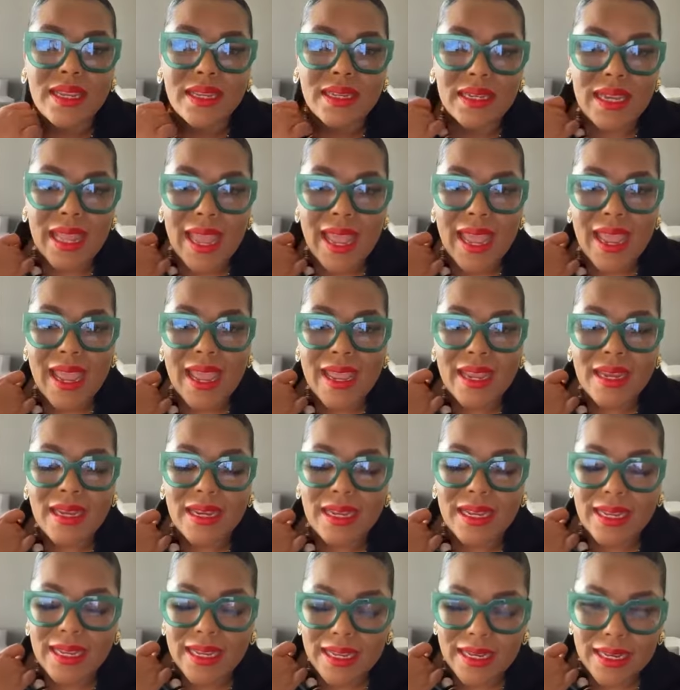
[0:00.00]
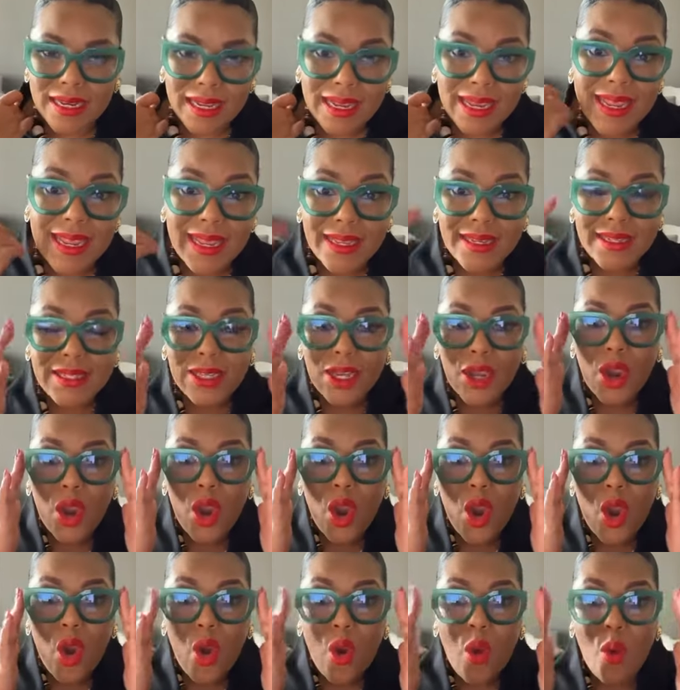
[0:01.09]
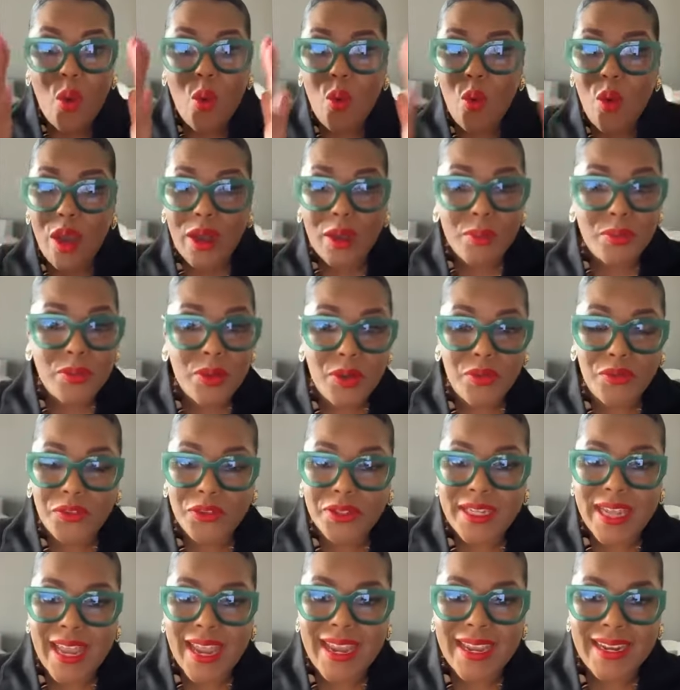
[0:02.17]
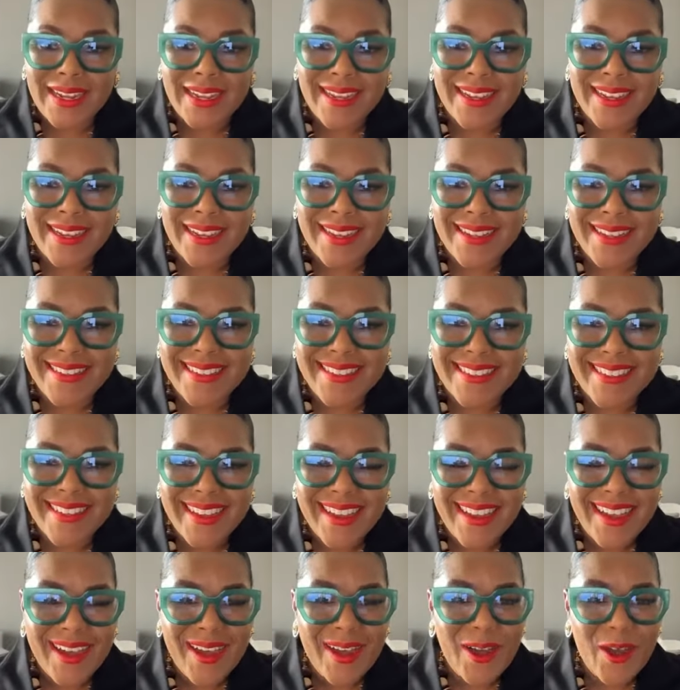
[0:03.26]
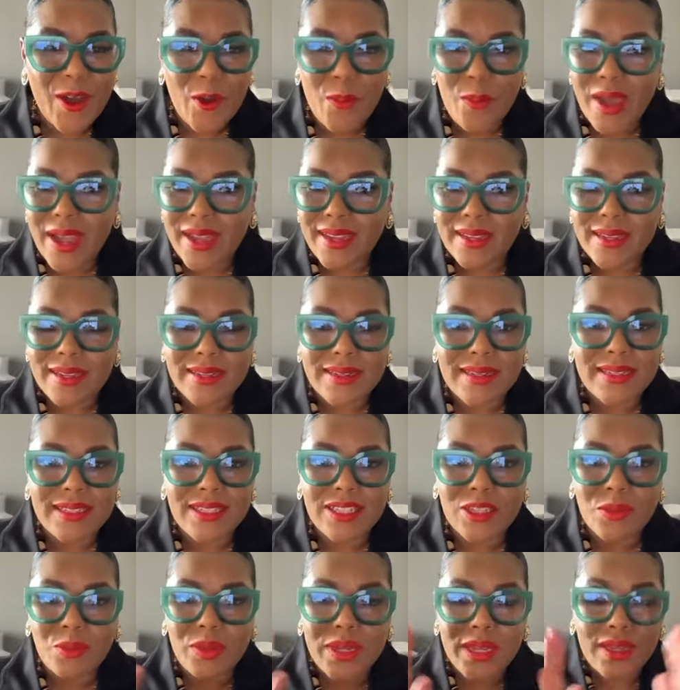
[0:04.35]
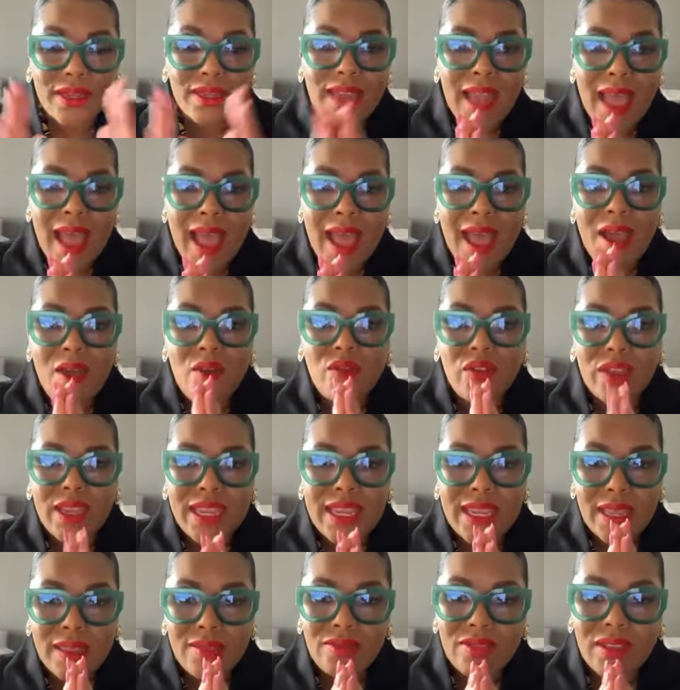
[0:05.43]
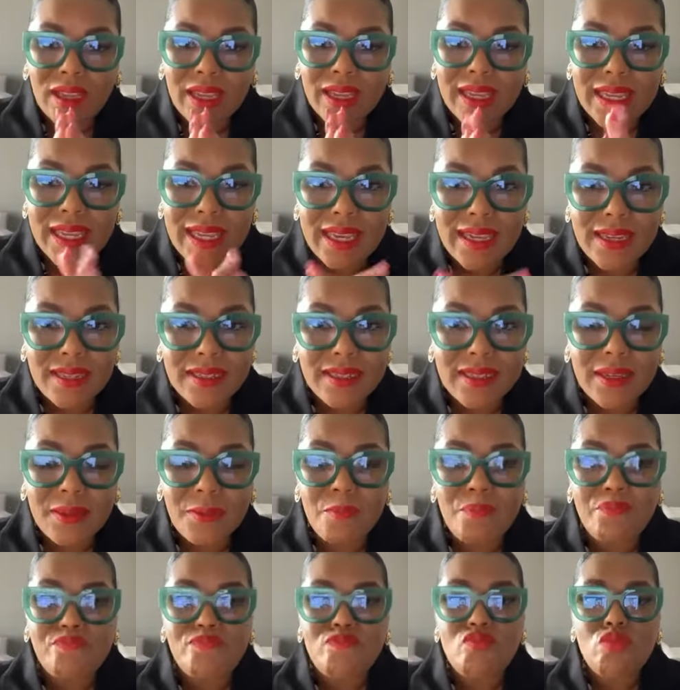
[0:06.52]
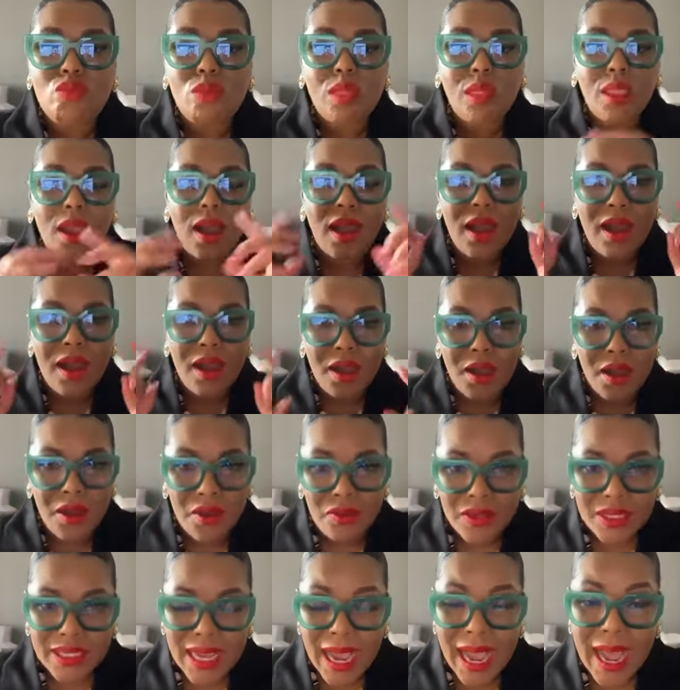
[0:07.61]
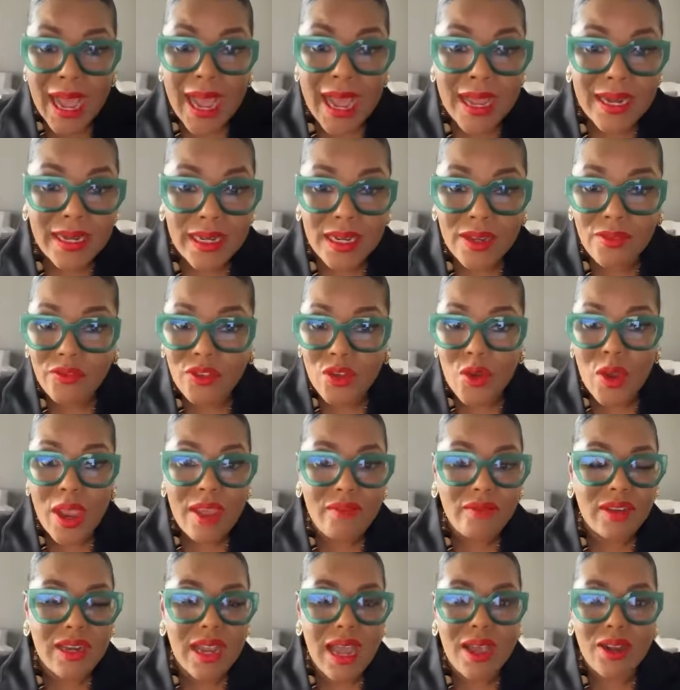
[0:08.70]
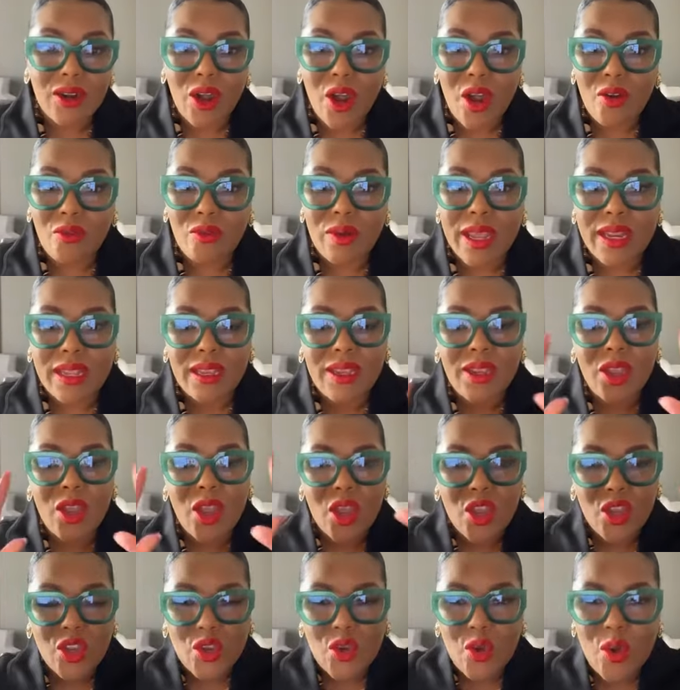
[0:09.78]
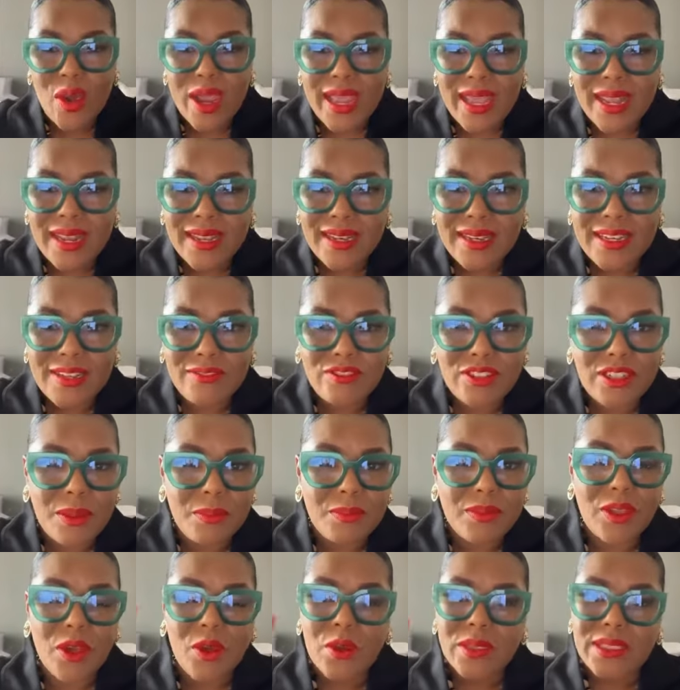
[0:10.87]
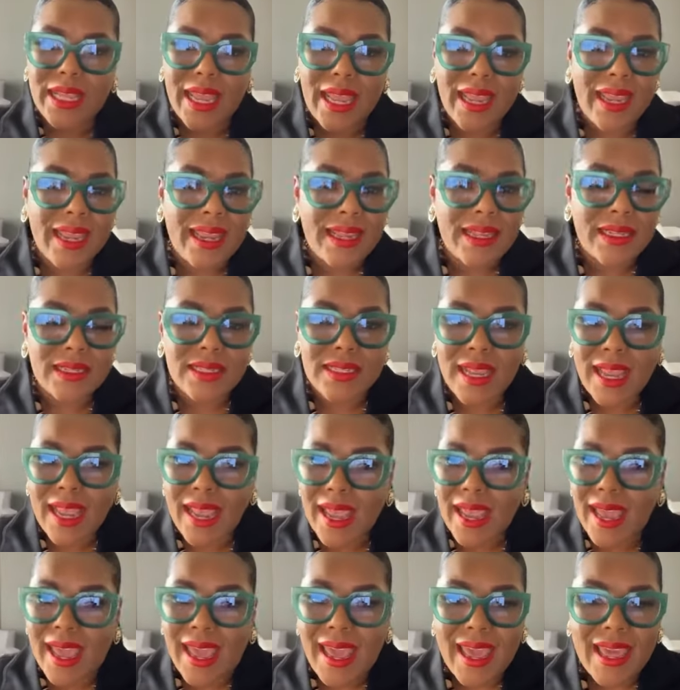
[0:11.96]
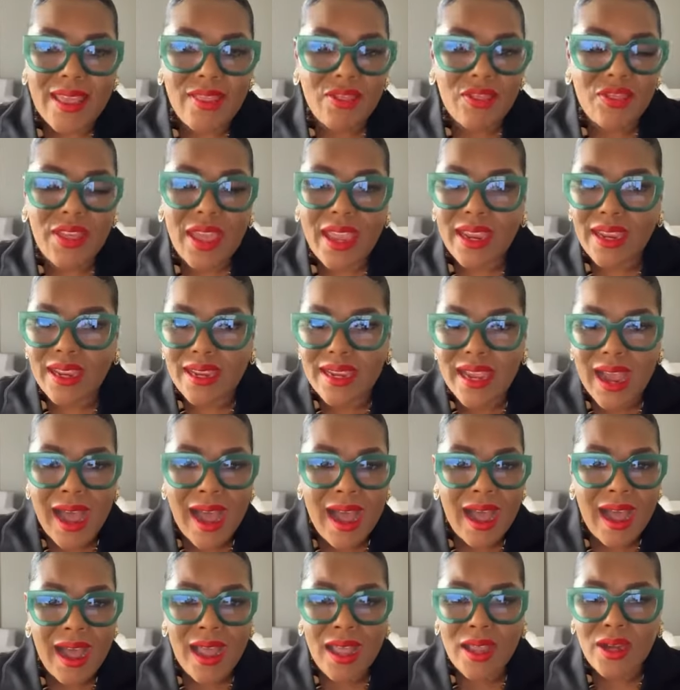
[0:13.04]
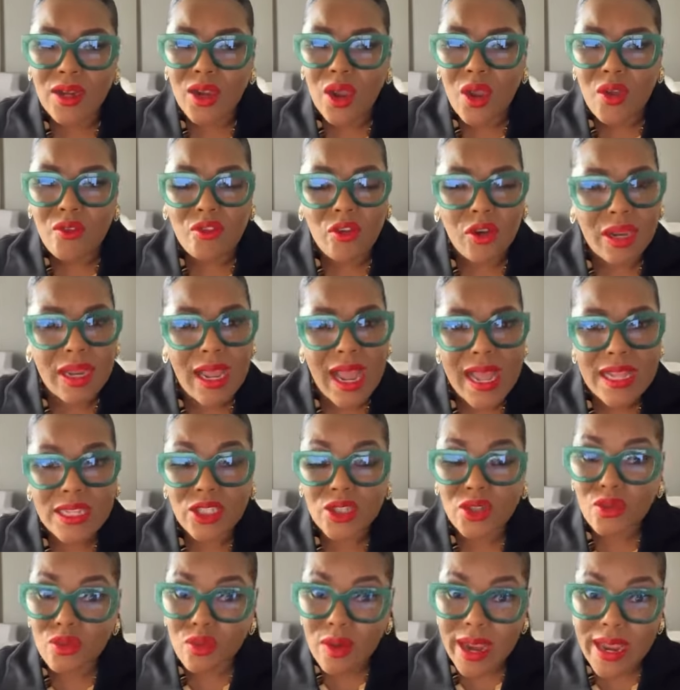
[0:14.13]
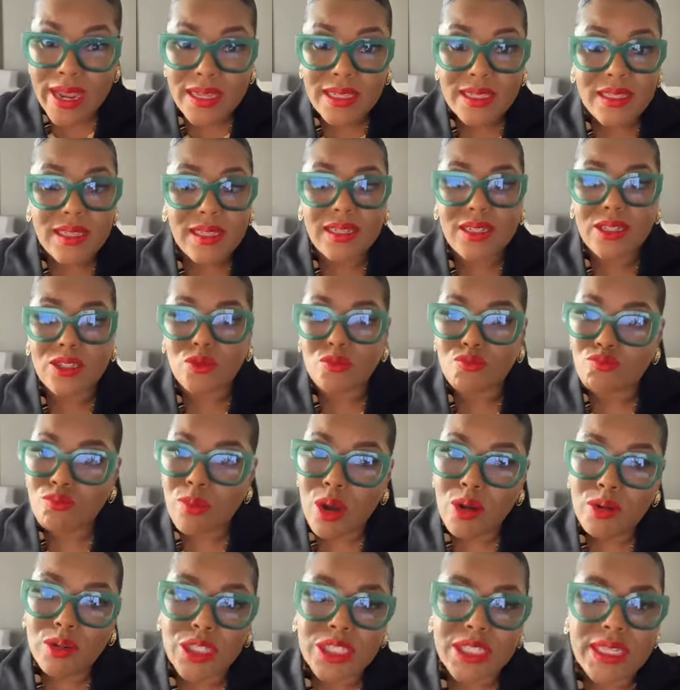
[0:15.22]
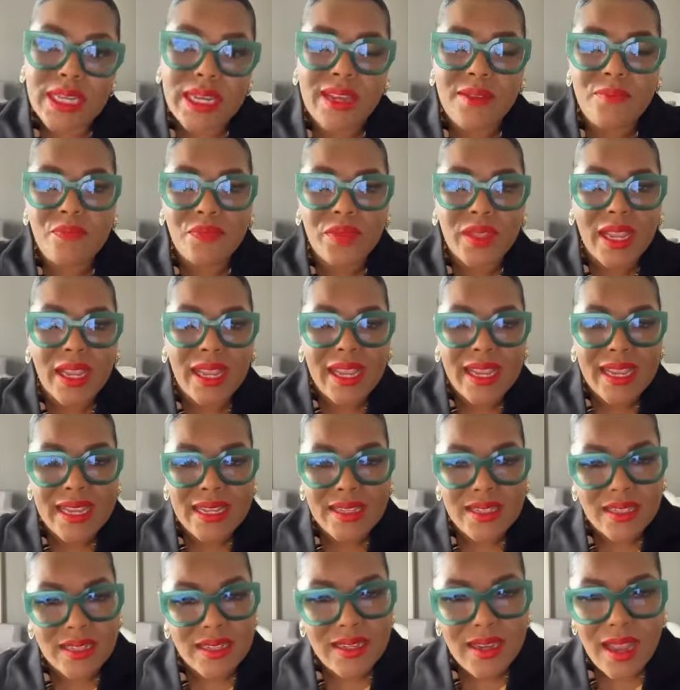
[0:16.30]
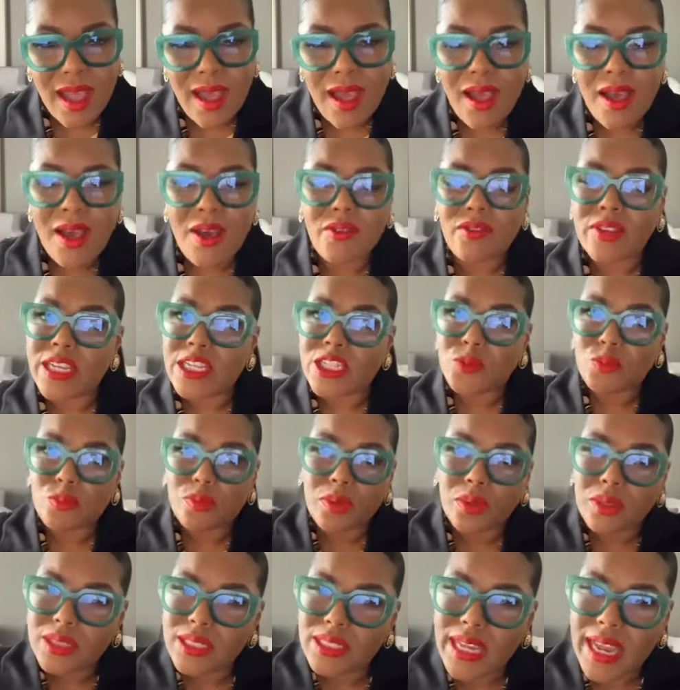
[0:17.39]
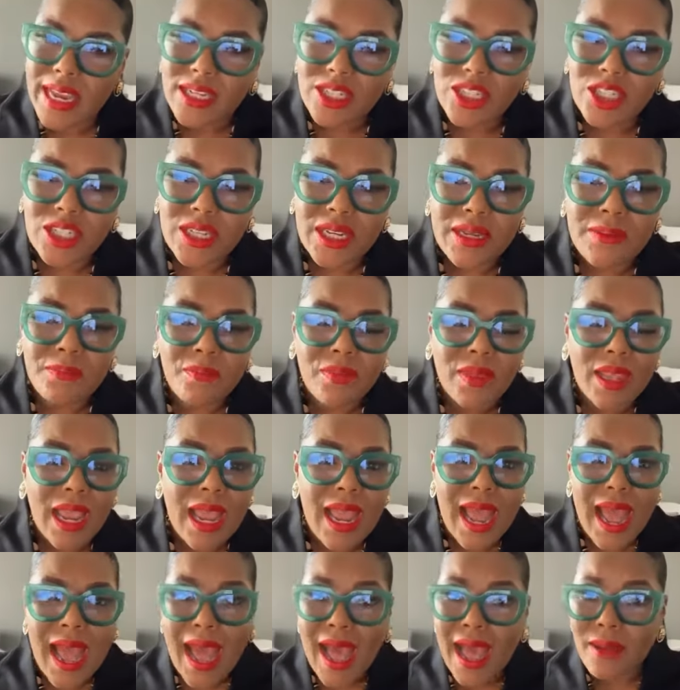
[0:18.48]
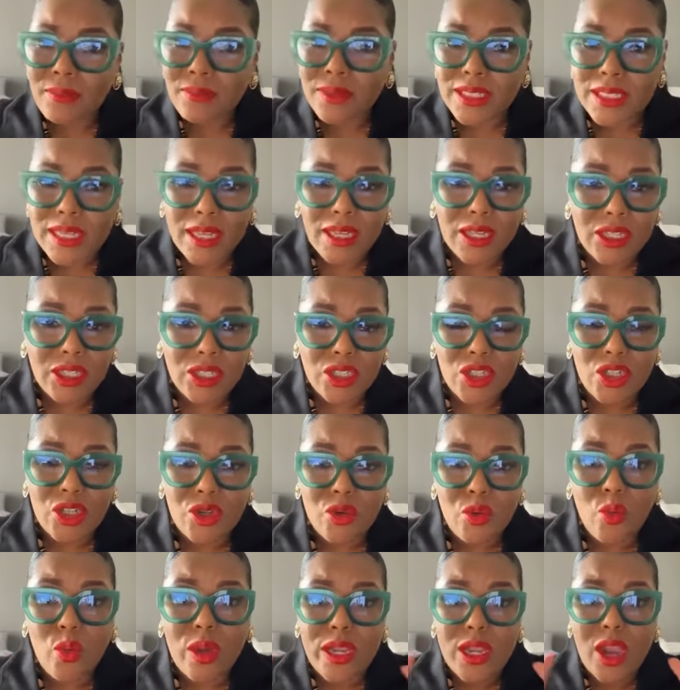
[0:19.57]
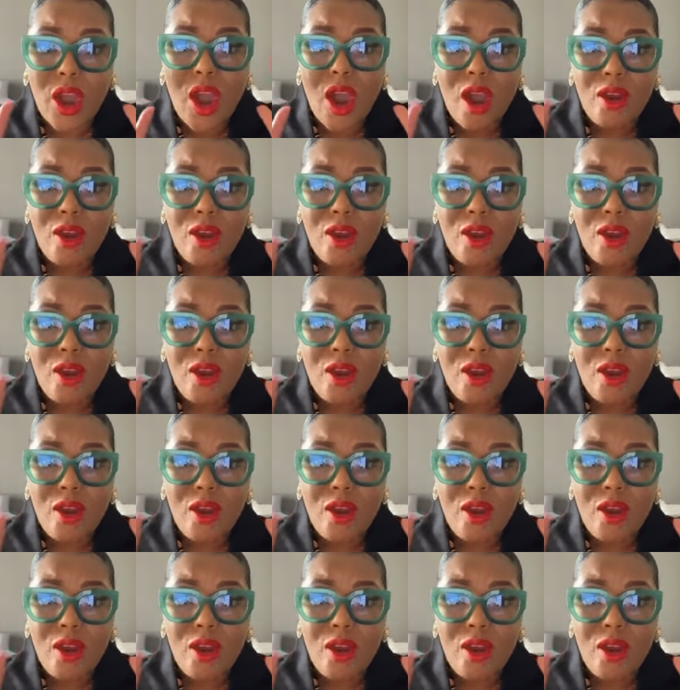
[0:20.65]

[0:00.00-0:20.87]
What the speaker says: glad in it. What a beautiful day it is. Oh my goodness, to be alive in the kingdom of God. If you have not already, go ahead and lift up those hands and thank God for God's grace and his mercy, his love, his protection. I'm telling you, we are